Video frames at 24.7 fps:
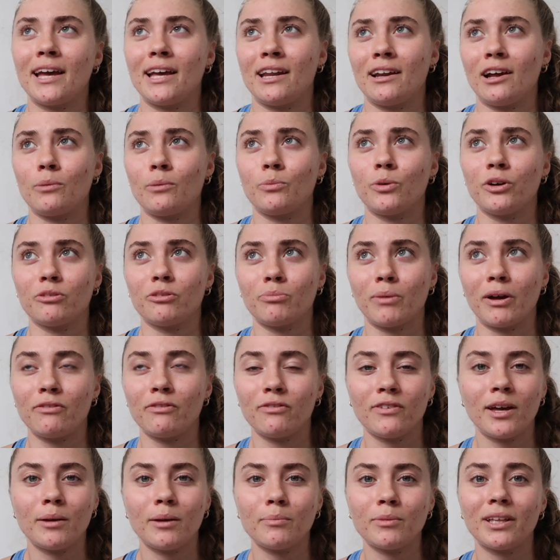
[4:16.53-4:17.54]
and I'm with my
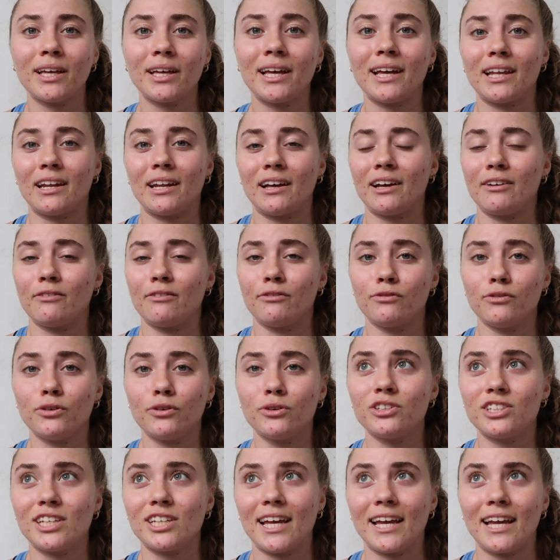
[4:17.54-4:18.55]
family and I have
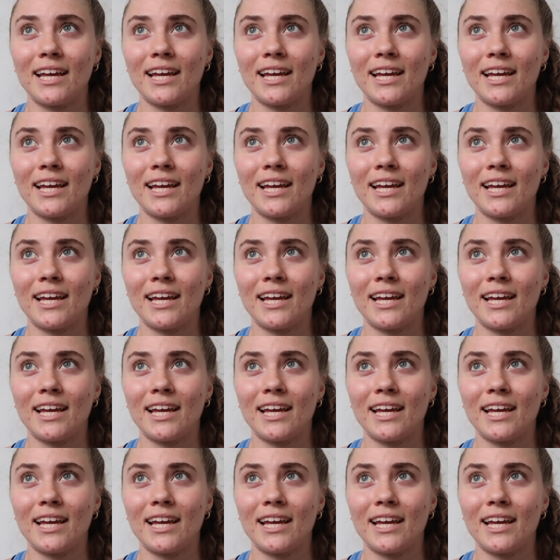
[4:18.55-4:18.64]
food to